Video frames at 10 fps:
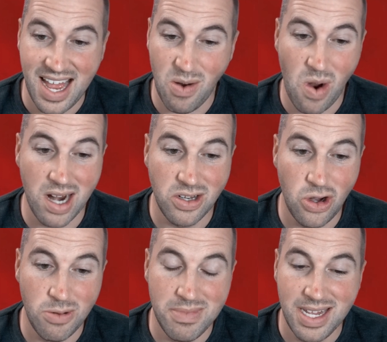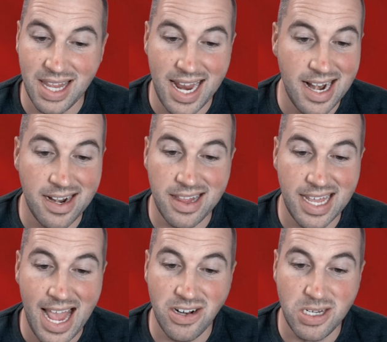I walked home, lay down on the
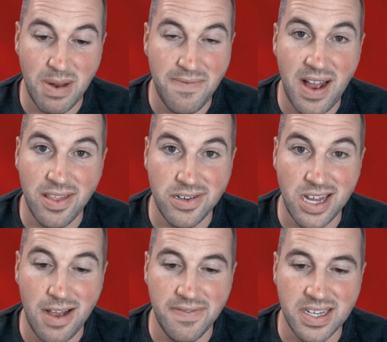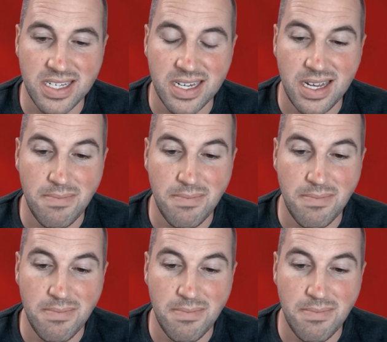couch in my father's office.